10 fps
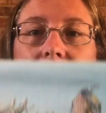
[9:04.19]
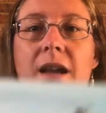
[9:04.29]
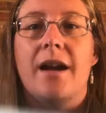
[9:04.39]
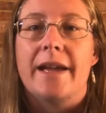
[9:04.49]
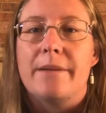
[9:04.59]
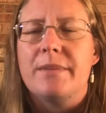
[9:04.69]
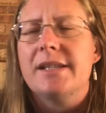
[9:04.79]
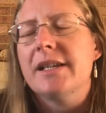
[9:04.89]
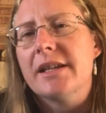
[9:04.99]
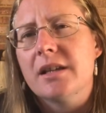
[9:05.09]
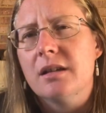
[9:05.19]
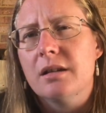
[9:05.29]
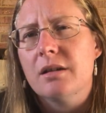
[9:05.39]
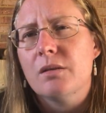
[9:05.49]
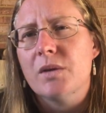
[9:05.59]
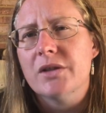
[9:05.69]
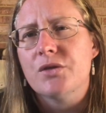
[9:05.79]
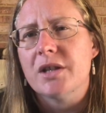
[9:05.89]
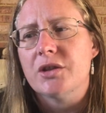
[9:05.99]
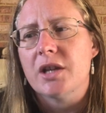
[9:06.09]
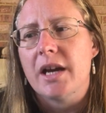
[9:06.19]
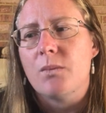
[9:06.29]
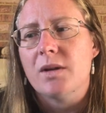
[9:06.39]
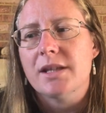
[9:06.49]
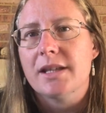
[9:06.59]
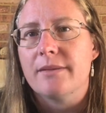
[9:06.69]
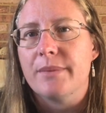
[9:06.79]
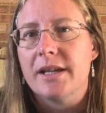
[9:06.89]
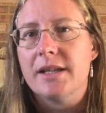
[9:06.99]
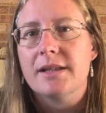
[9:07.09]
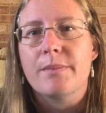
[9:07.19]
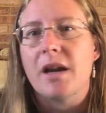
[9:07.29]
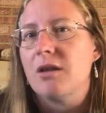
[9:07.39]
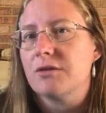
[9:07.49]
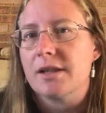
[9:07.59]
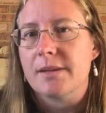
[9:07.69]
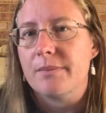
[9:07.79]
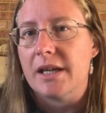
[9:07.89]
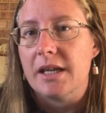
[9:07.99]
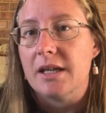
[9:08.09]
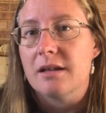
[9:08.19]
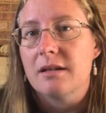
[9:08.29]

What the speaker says: I am missing one treasure and one set of beads, but I'll just bead